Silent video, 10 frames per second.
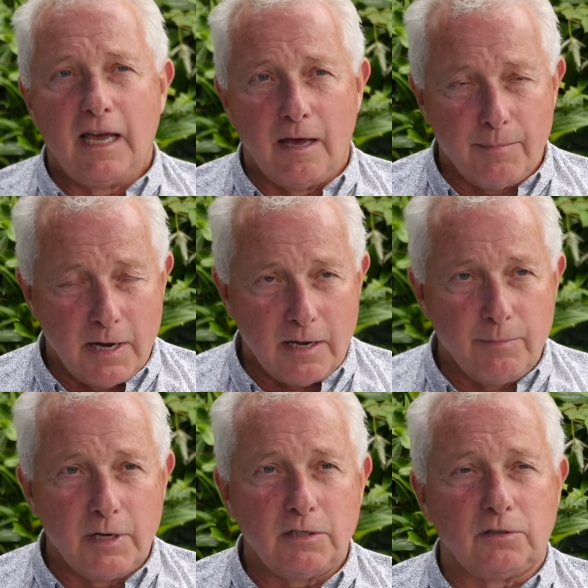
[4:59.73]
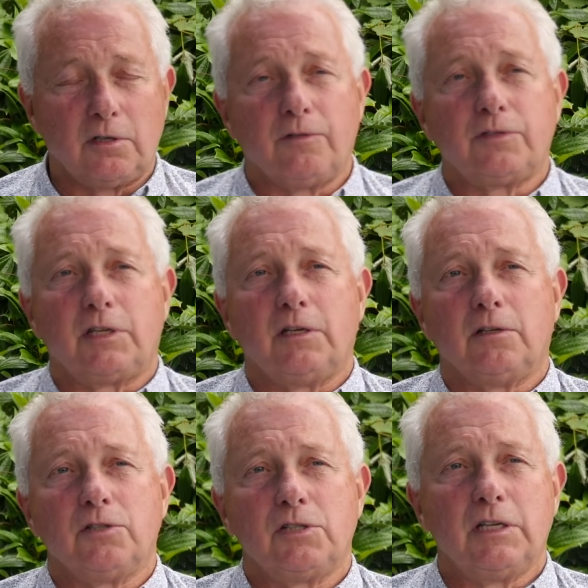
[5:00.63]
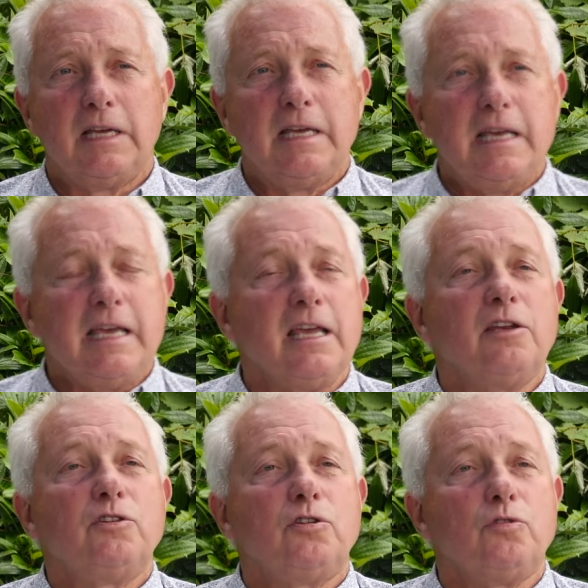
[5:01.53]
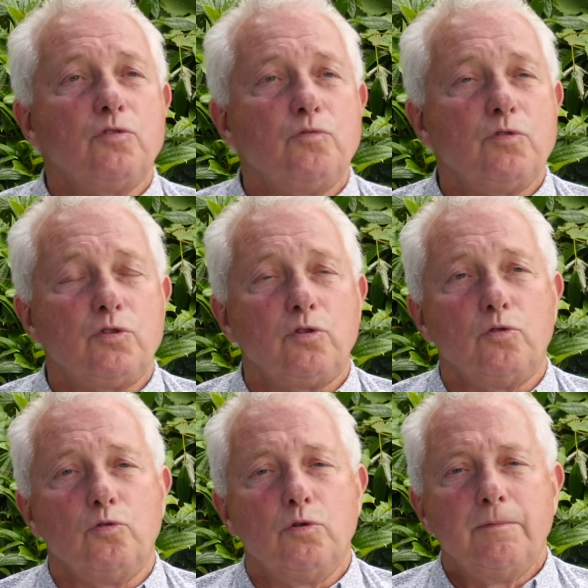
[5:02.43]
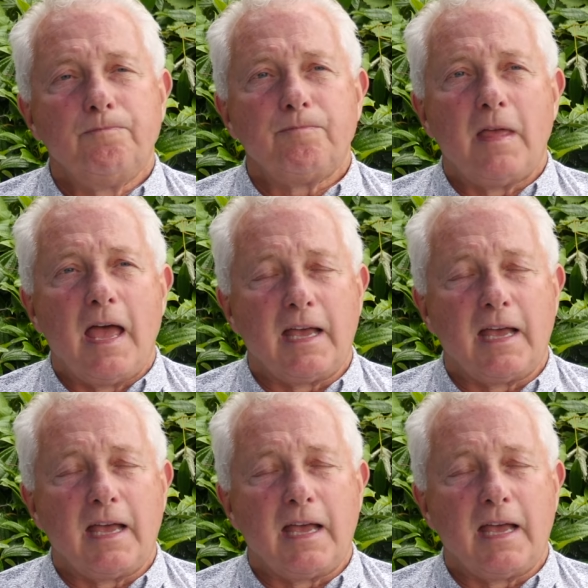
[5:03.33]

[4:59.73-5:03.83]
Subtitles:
and my administrative skills into a